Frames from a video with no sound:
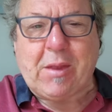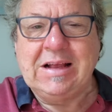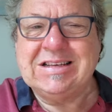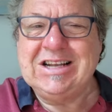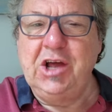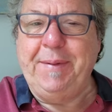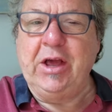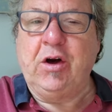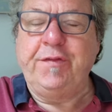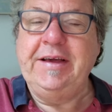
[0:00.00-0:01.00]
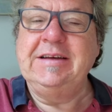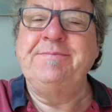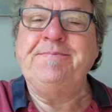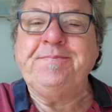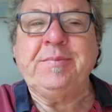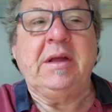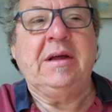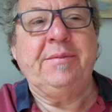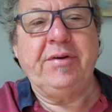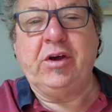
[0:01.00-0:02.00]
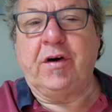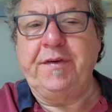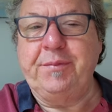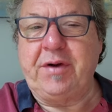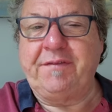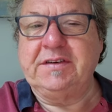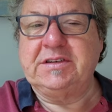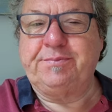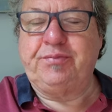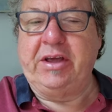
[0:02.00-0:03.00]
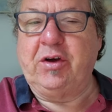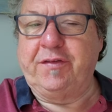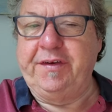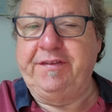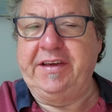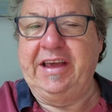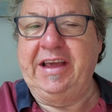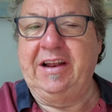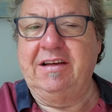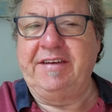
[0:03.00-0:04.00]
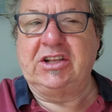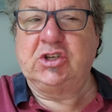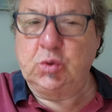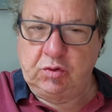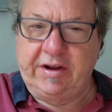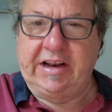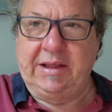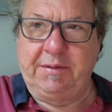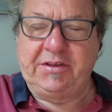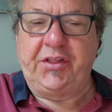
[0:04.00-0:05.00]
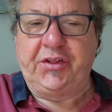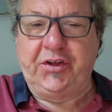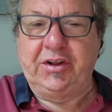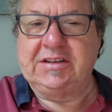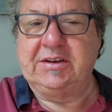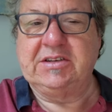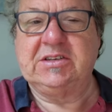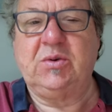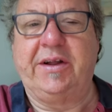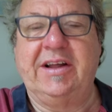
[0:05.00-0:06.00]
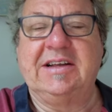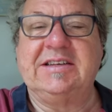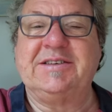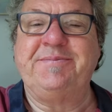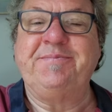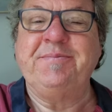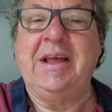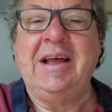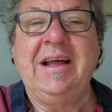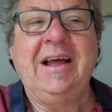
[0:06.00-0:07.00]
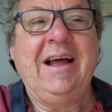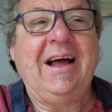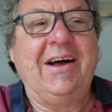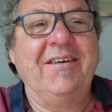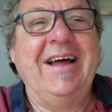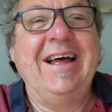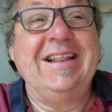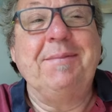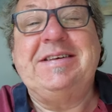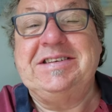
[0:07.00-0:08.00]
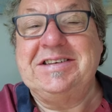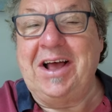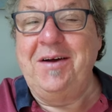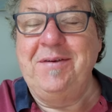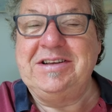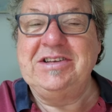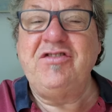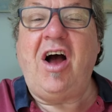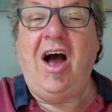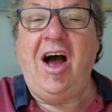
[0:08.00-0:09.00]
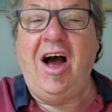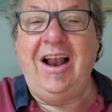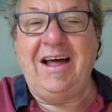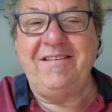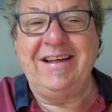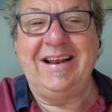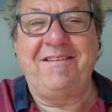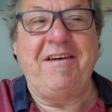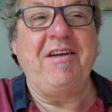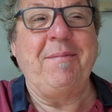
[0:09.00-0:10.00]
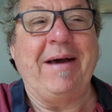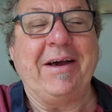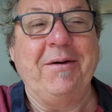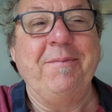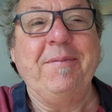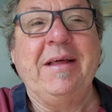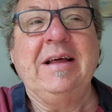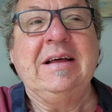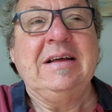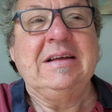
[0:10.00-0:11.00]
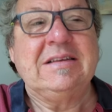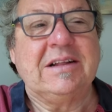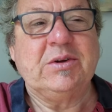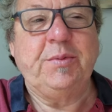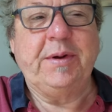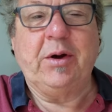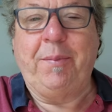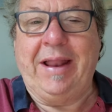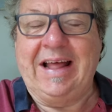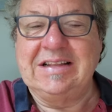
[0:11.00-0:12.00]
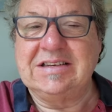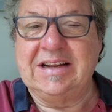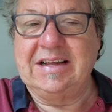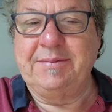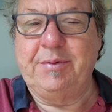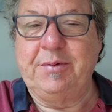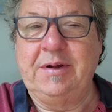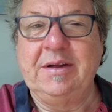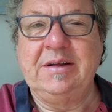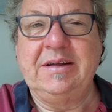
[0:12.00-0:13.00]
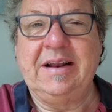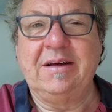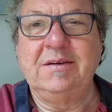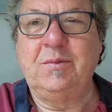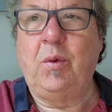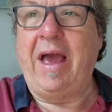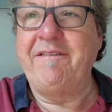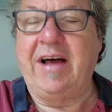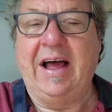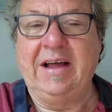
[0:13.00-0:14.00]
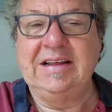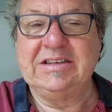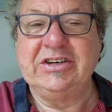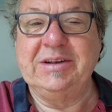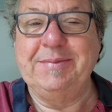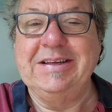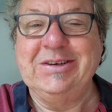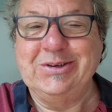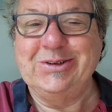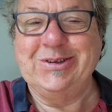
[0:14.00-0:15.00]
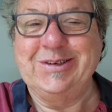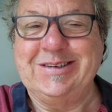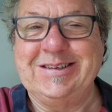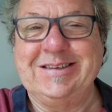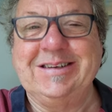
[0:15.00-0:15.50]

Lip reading: Slurping coffee. Pre-coffee breakfast, pre-coffee thingy. You know, I've had two already with the third, so it's quite nice. The missus is home, which is, oh, lovely, I love having her back home. So that's all we've got planned today, but, you know, whatever. It's going to be good.